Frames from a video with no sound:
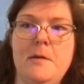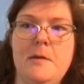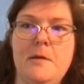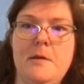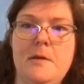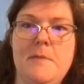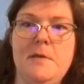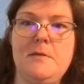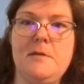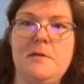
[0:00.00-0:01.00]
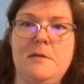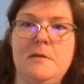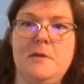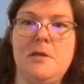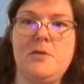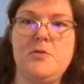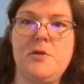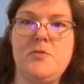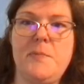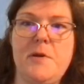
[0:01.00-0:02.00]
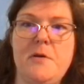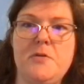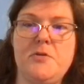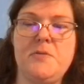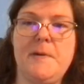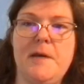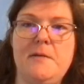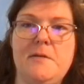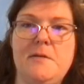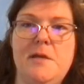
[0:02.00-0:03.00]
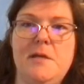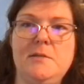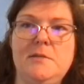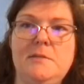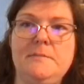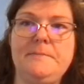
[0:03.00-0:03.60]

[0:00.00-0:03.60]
and kind of make it like transparent so it's behind the text.